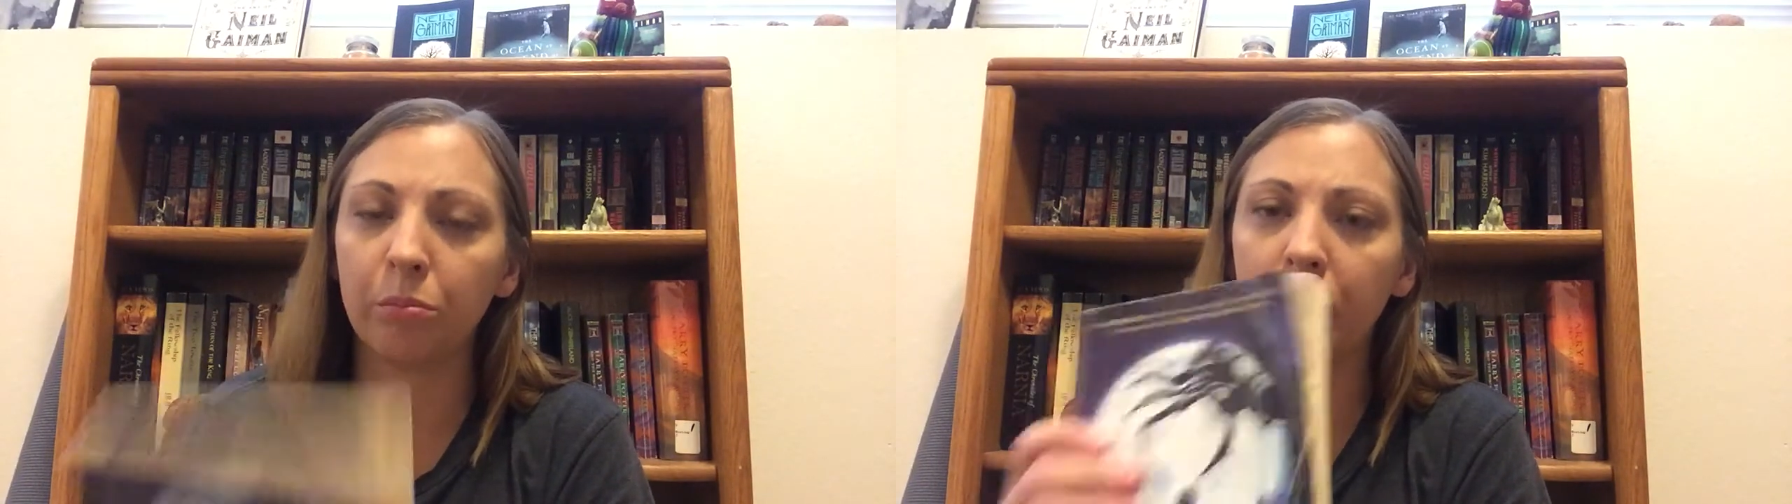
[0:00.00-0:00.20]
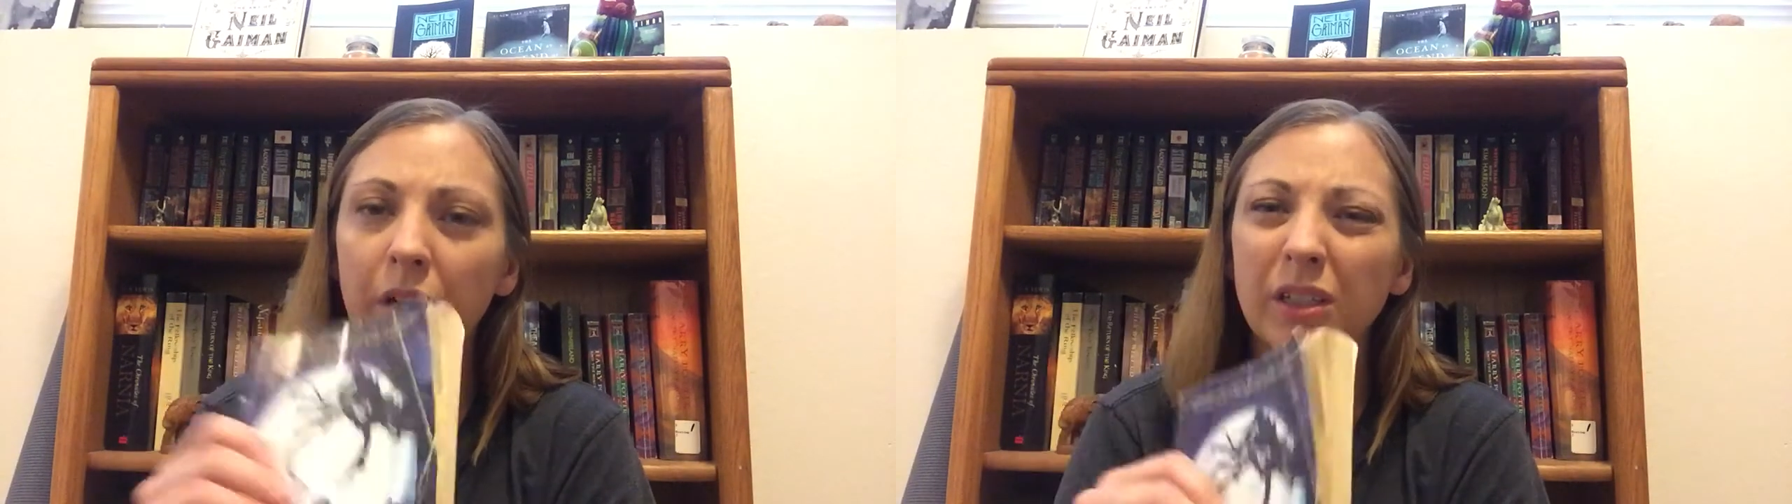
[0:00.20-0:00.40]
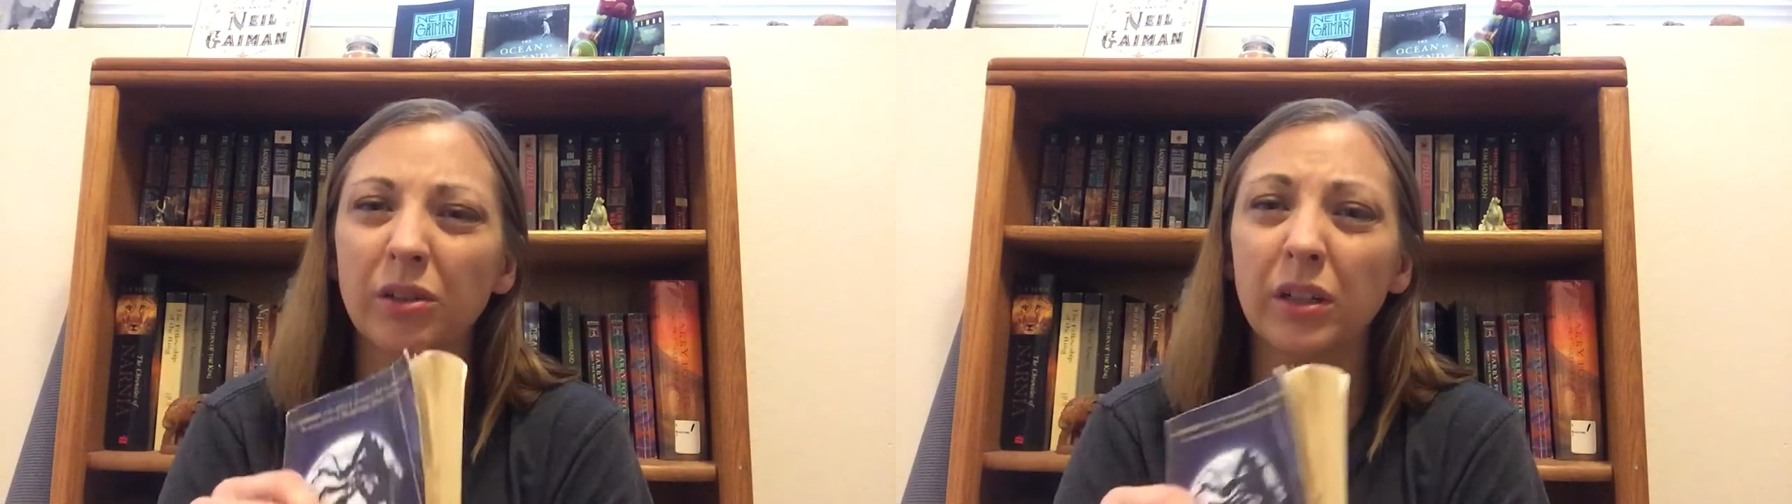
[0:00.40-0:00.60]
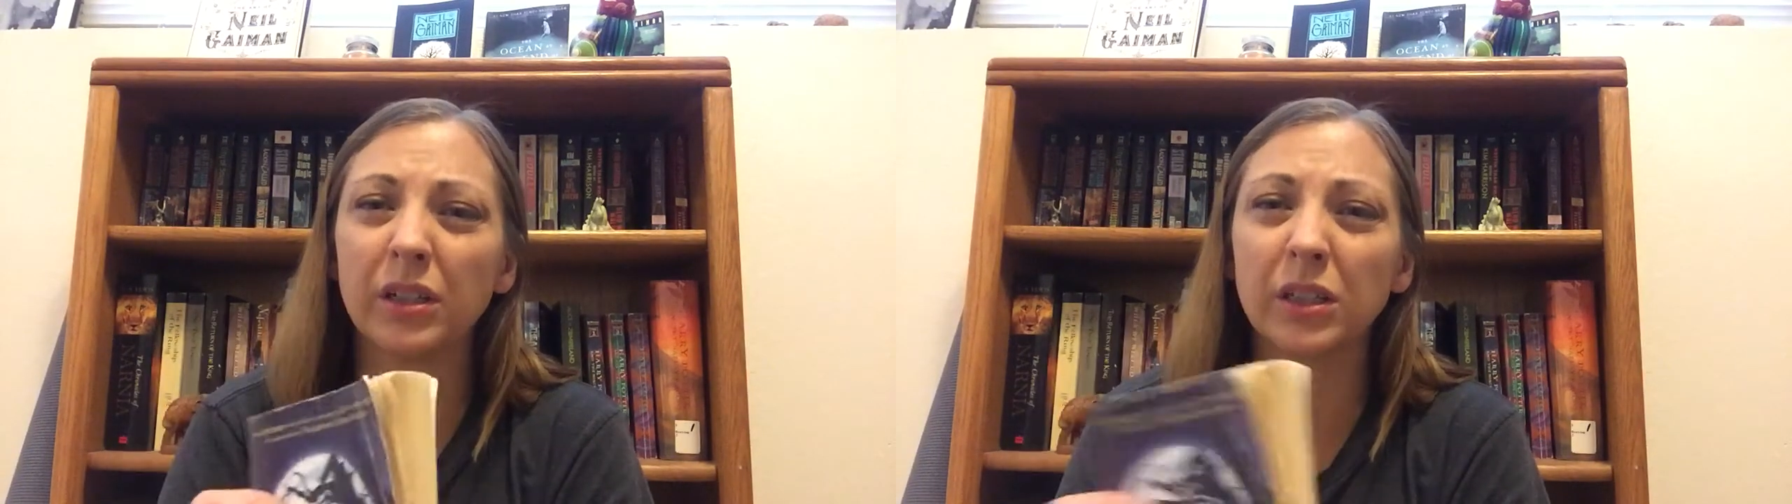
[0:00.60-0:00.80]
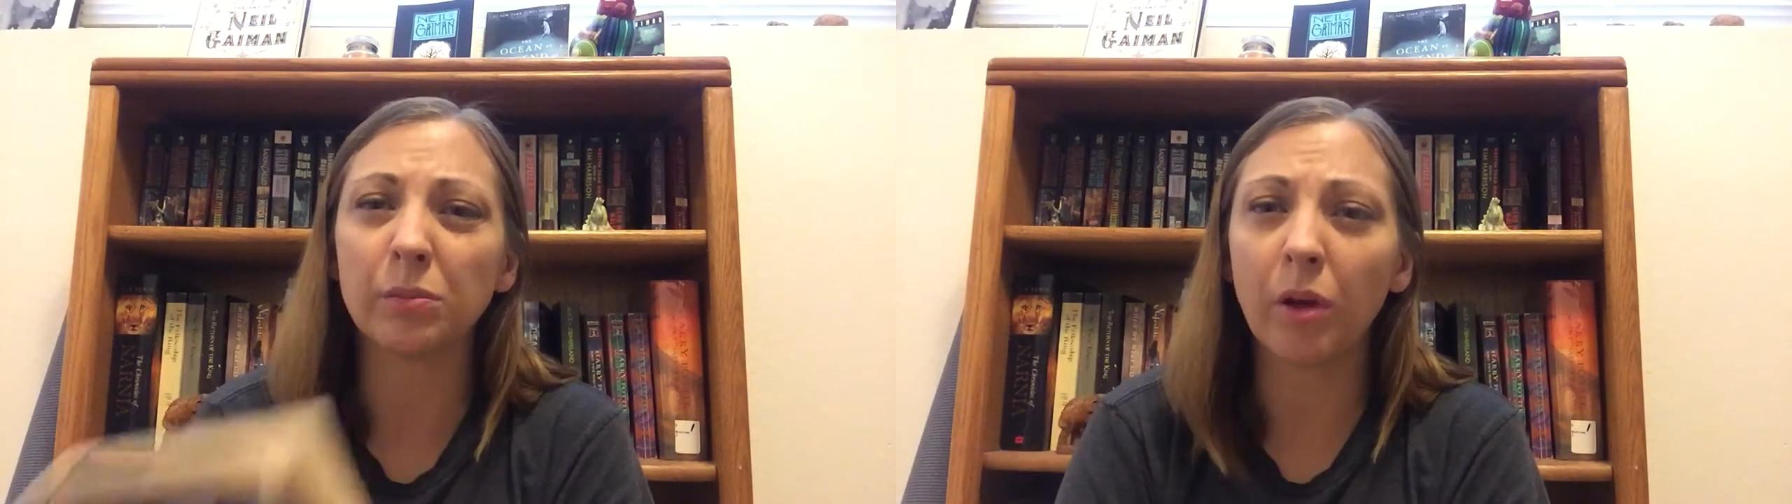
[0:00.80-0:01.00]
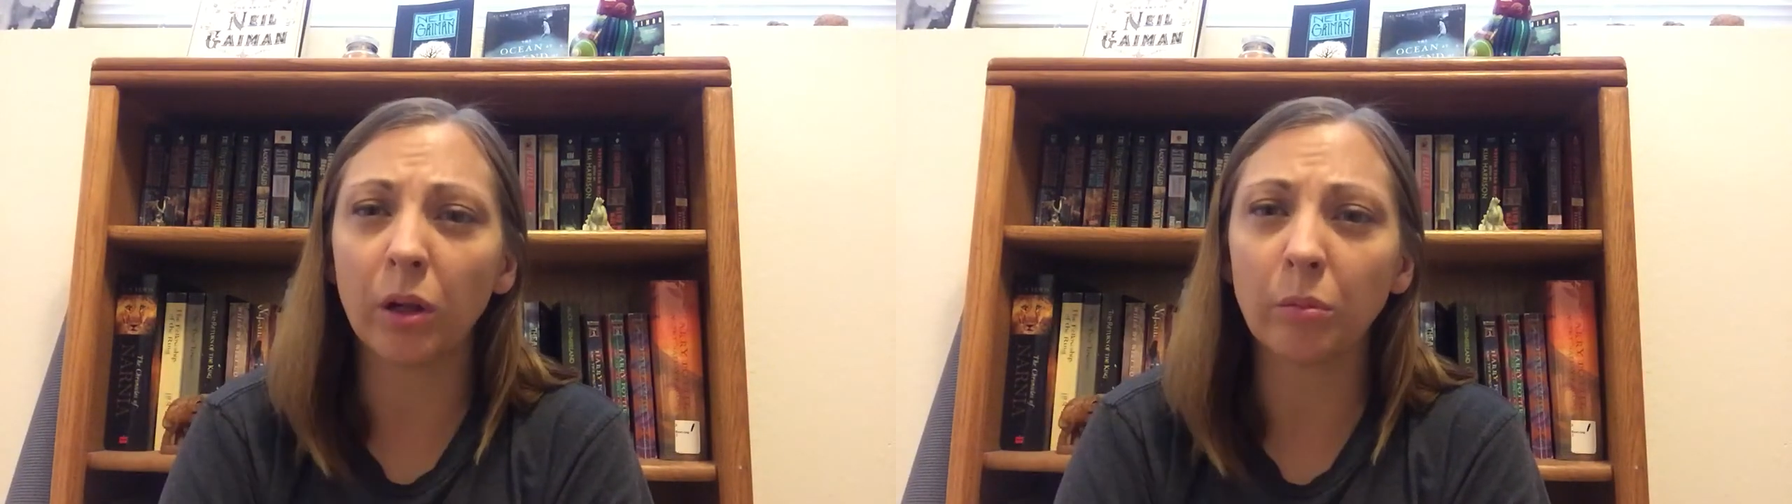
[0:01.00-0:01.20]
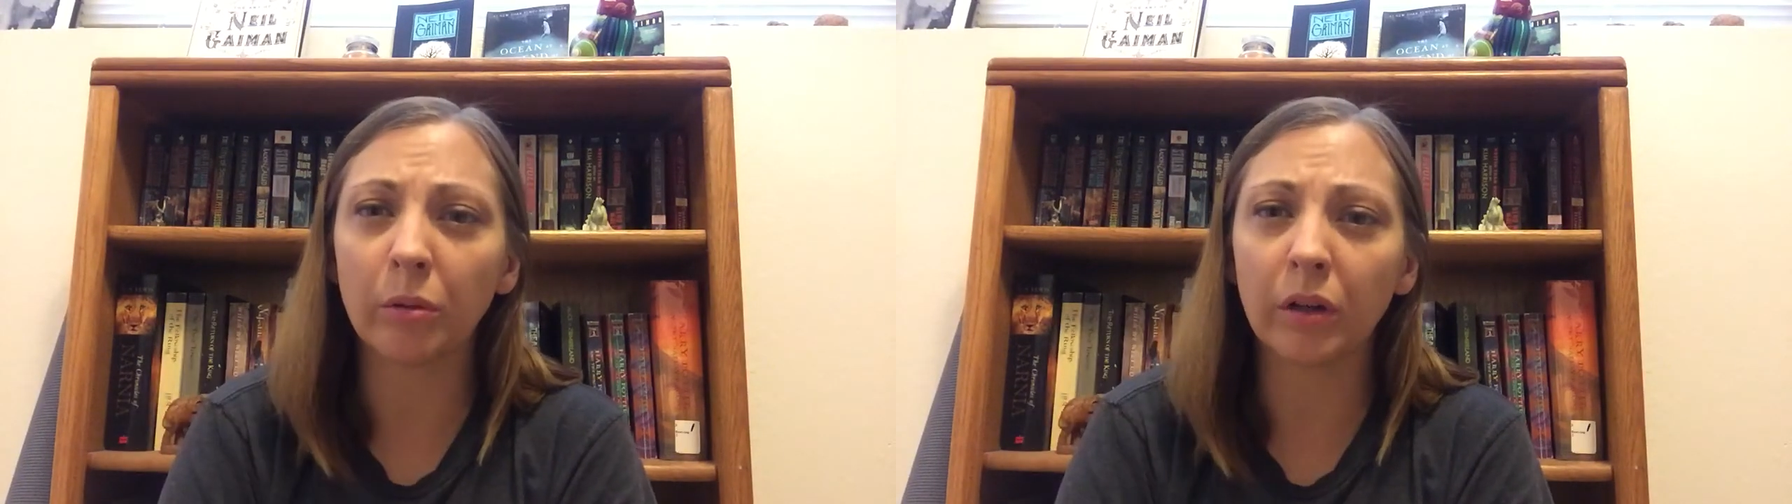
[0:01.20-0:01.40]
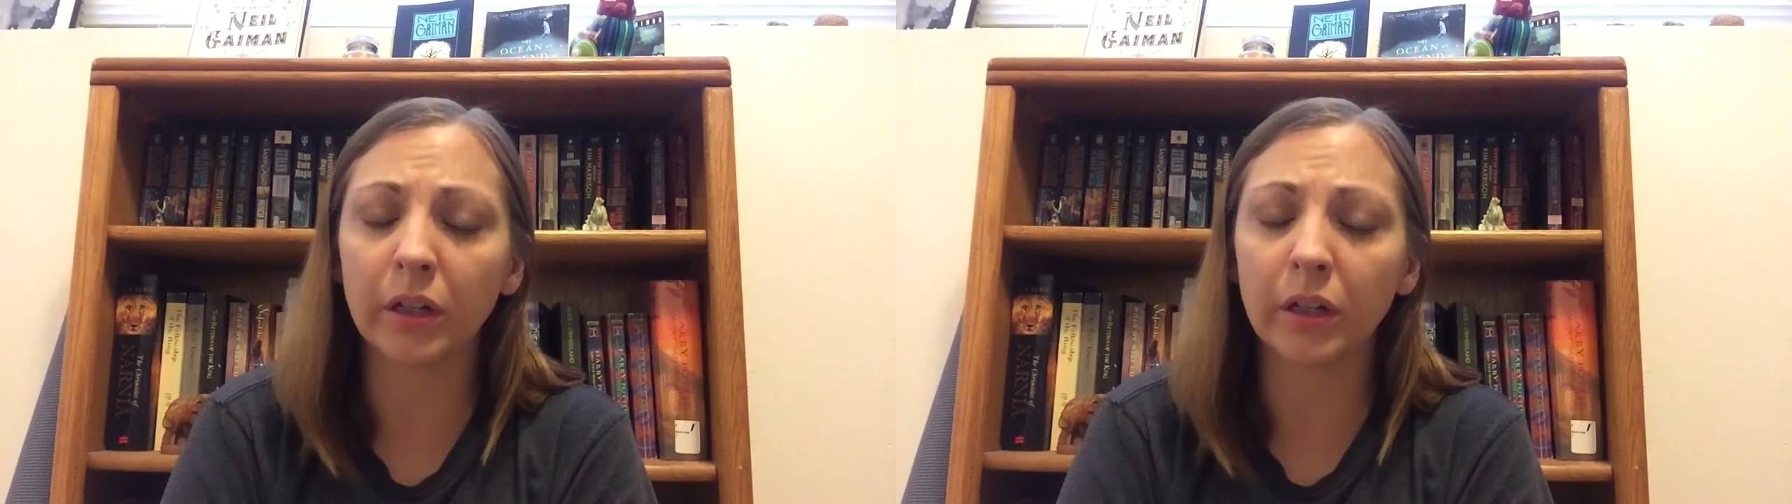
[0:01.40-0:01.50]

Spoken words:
But it's a smaller book